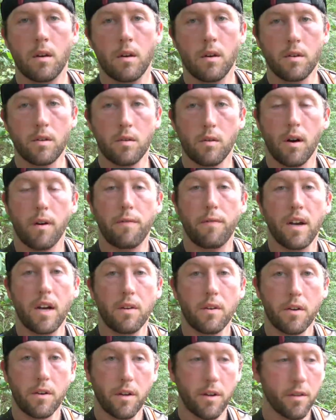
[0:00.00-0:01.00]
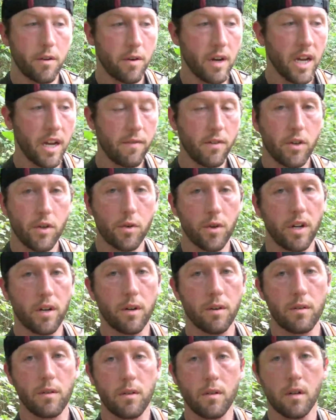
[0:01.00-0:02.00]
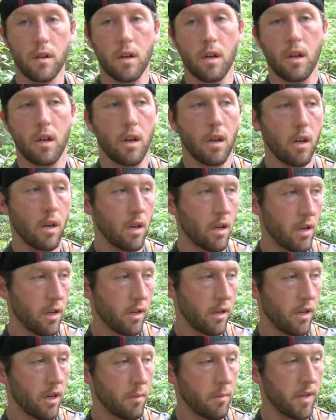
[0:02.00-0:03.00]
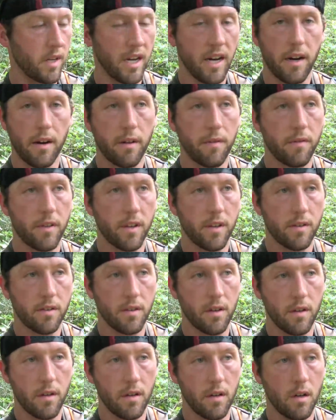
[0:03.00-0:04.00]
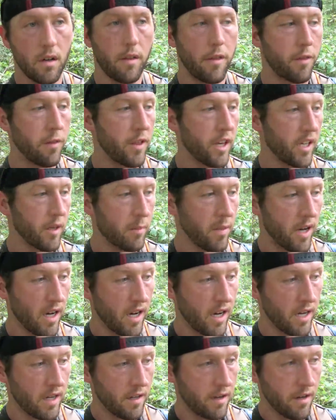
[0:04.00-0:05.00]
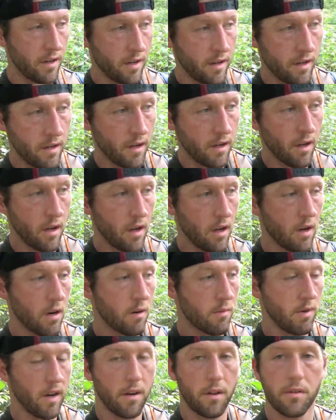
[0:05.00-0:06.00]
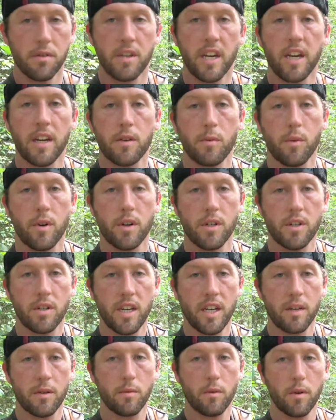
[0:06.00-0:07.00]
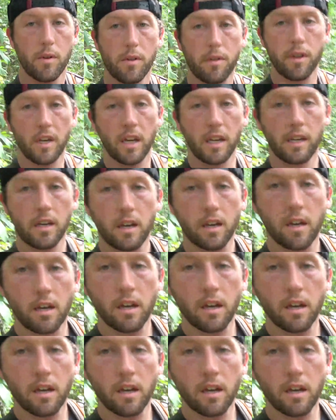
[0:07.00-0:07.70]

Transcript: So I found another heavy trail coming out of this thick pine right on the edge where it stays real thick.